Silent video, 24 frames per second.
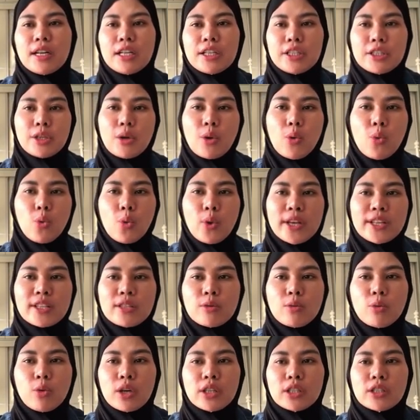The
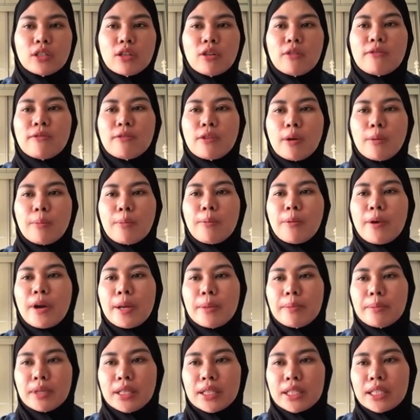wastewater from
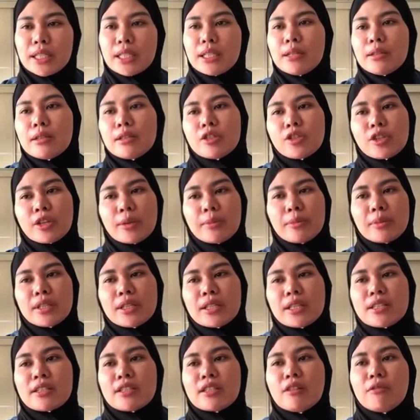primary
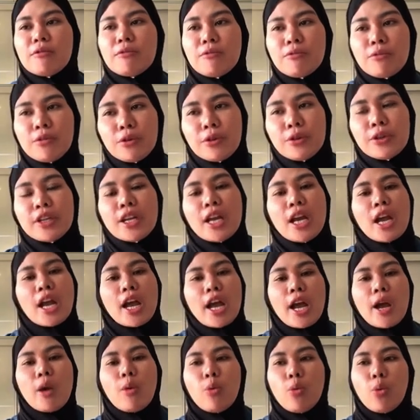treatment is a food
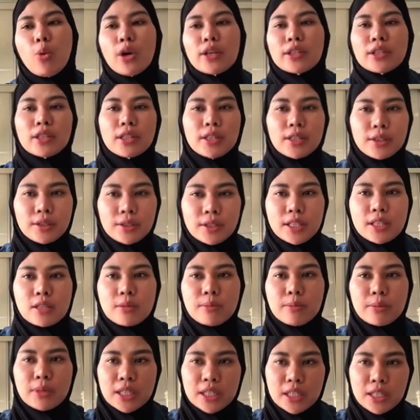and water-rich
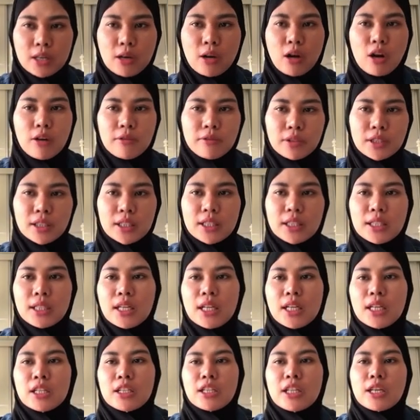medium of the
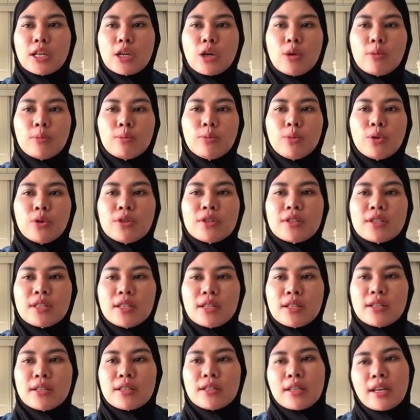
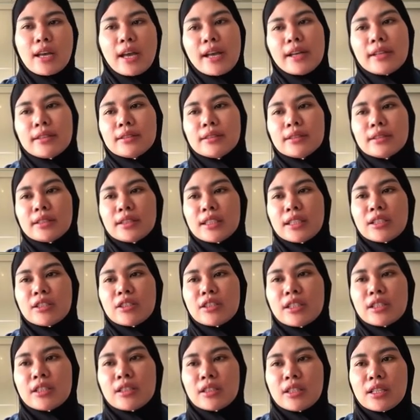decomposers and
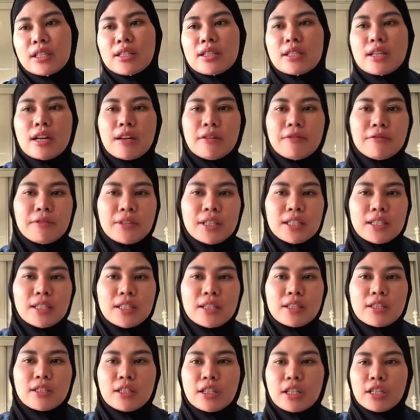detritus
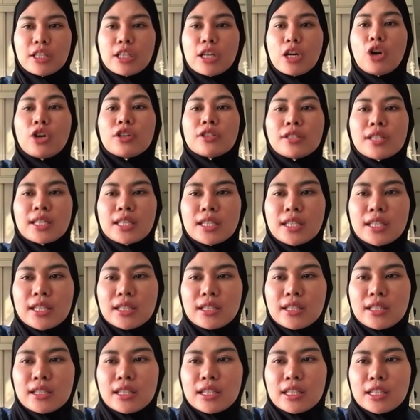feeders. The oxygen
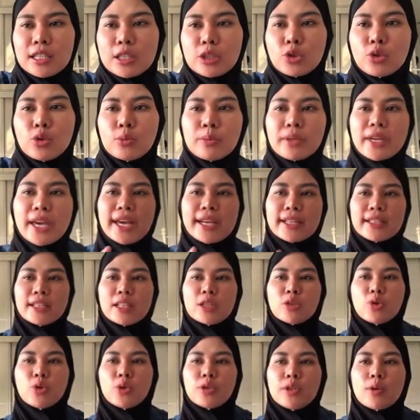is needed to be
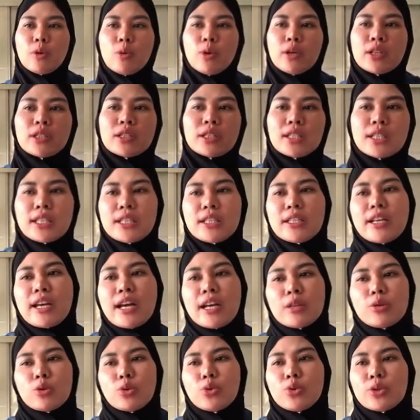added to the water
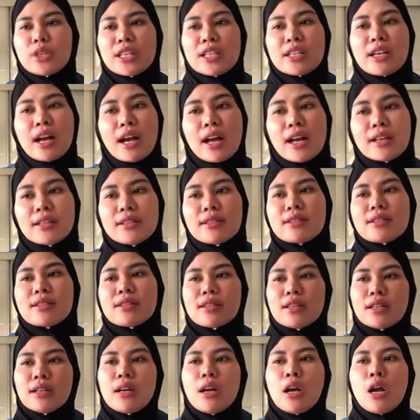to enhance
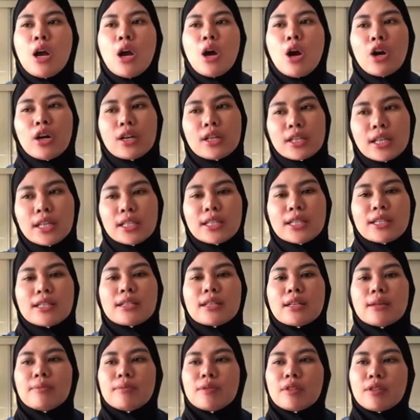the
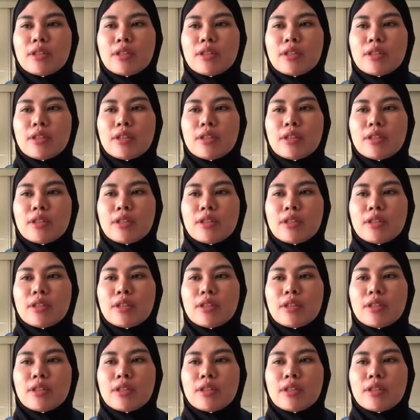organism